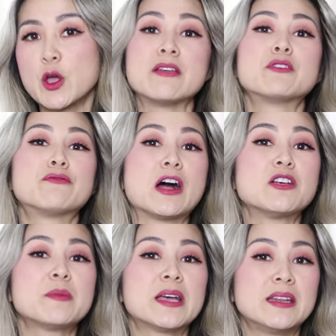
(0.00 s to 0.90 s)
If you
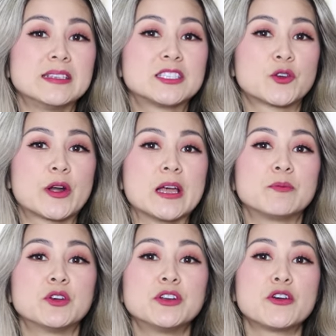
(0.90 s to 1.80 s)
follow me on
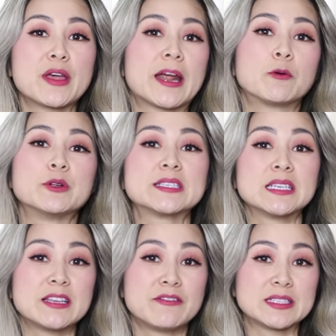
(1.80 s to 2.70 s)
Instagram, you'll know that I
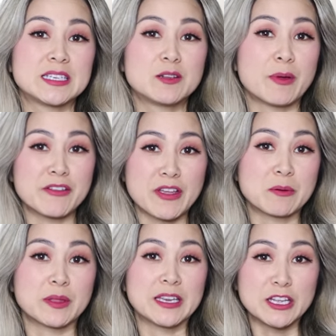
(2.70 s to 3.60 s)
recently visited my
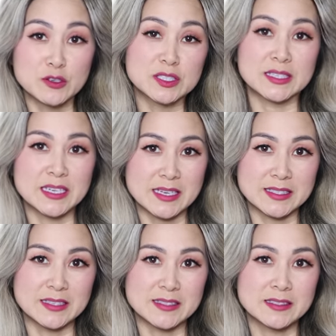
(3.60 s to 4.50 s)
family in Houston,
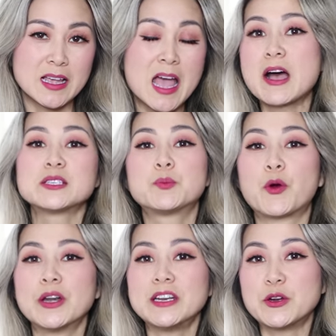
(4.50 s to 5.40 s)
Texas. I was
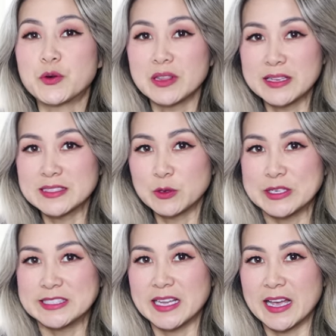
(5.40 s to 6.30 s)
born in New Orleans,
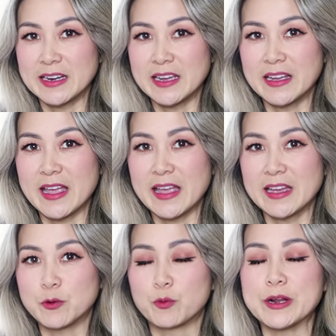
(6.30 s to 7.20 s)
Louisiana,
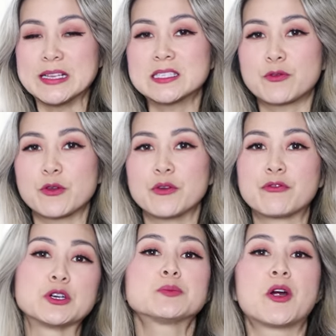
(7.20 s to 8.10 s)
and raised for the
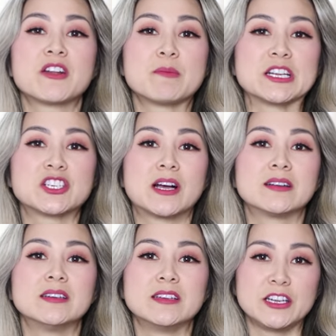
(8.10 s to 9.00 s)
first part of my
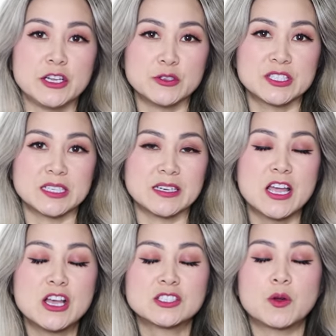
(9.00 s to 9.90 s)
childhood in Houston,
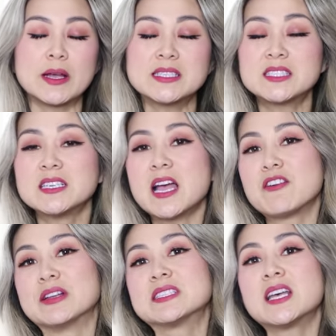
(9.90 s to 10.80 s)
so I still
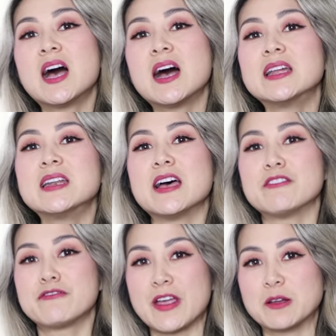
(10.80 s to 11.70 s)
have a ton
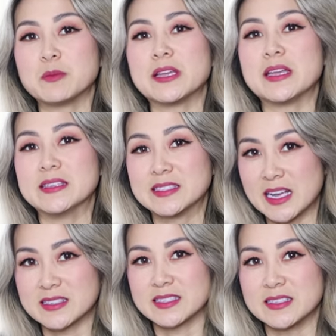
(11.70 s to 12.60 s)
of family in
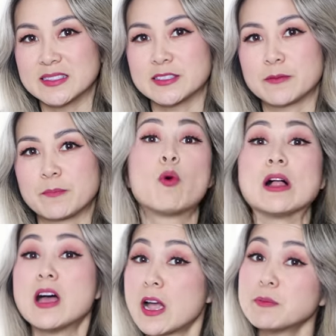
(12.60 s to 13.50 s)
Texas.
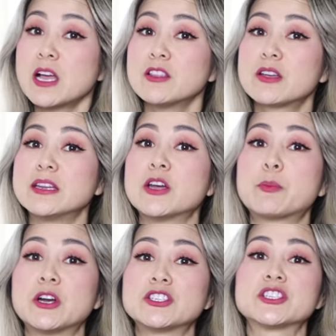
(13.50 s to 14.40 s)
While I'm not looking to
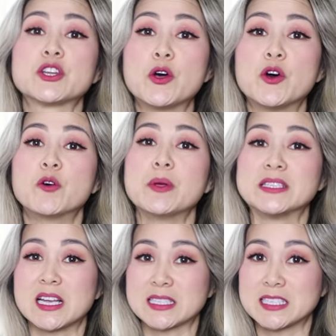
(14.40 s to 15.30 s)
purchase a home
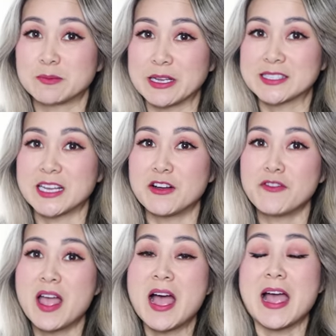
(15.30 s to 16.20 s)
in Texas
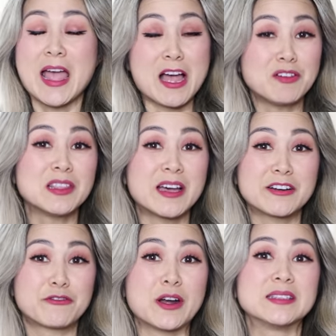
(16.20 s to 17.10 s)
myself, I have a lot
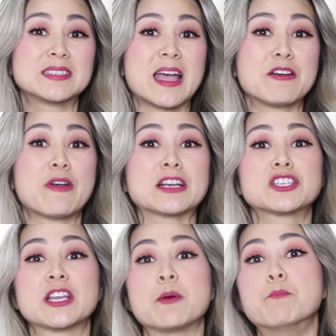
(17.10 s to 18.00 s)
of friends that have
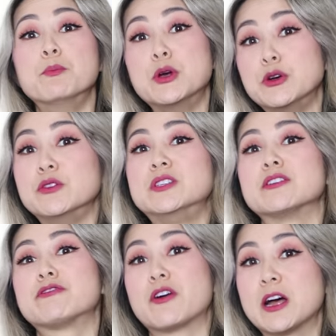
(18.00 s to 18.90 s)
actually moved
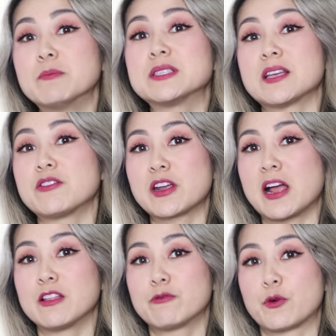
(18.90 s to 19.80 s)
from Southern
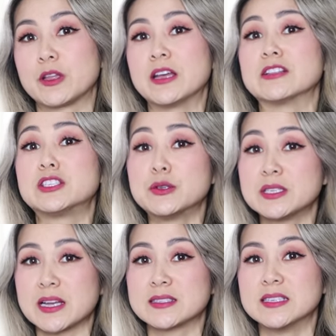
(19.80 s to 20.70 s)
California to
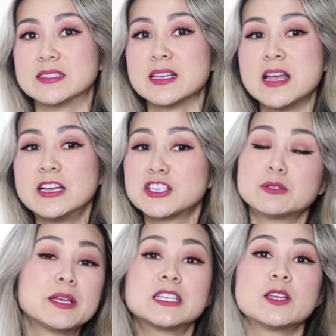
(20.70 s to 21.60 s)
Texas
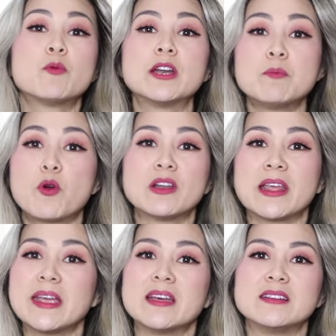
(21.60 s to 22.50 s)
just because they wanted more
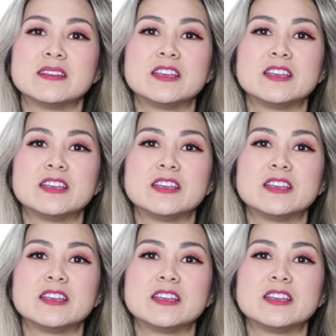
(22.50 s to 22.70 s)
land.